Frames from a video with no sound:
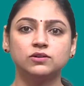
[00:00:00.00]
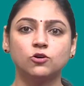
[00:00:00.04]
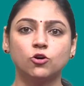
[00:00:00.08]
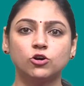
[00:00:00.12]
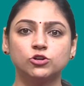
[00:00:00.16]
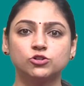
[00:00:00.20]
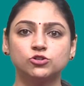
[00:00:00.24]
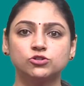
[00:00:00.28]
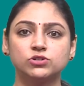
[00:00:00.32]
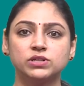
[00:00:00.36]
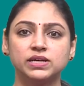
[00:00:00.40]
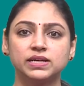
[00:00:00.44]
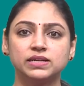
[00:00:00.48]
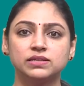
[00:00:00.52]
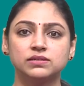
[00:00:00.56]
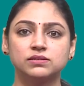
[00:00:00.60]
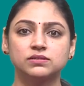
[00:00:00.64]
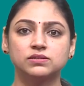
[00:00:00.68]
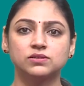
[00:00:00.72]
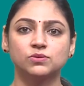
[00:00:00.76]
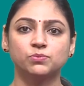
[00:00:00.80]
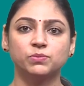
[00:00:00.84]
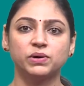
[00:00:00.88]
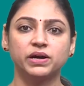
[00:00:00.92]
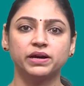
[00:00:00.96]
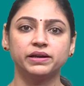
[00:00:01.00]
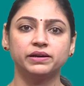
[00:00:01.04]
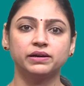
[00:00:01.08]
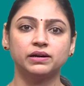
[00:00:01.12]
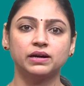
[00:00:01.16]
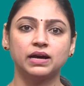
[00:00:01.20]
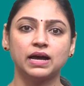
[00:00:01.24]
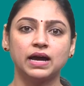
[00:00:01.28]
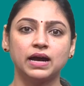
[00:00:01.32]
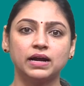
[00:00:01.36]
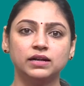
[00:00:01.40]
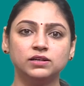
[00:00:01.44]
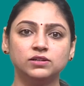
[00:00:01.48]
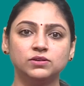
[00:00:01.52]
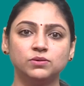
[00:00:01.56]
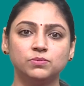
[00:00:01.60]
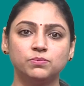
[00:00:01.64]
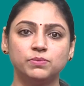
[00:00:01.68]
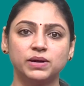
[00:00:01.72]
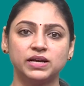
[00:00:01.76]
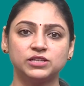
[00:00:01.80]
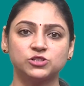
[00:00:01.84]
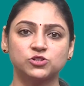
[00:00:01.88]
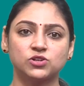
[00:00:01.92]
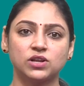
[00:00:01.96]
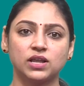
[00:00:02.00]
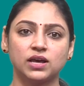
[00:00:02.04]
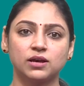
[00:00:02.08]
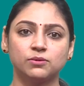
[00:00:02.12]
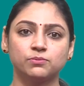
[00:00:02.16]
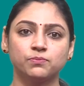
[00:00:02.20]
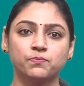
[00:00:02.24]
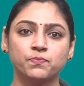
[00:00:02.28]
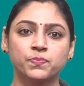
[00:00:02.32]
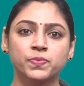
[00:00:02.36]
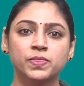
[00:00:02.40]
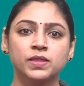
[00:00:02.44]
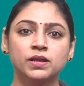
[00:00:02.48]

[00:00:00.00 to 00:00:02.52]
Autodesk, Maya, and MeshLab.